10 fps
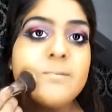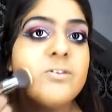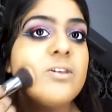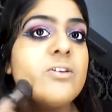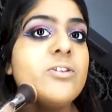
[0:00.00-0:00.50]

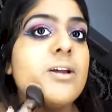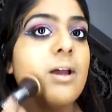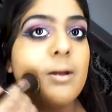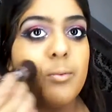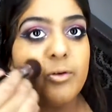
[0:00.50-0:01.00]
such an
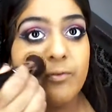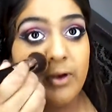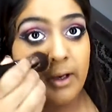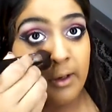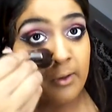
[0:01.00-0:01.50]
airbrush
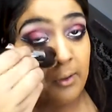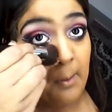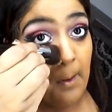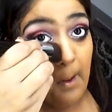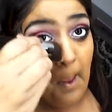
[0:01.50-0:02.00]
finish.
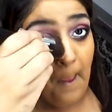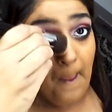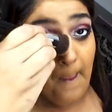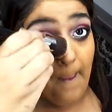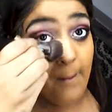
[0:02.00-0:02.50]

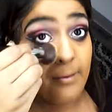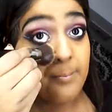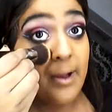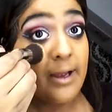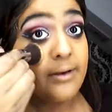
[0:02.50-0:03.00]
It's
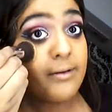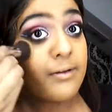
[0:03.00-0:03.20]
mad.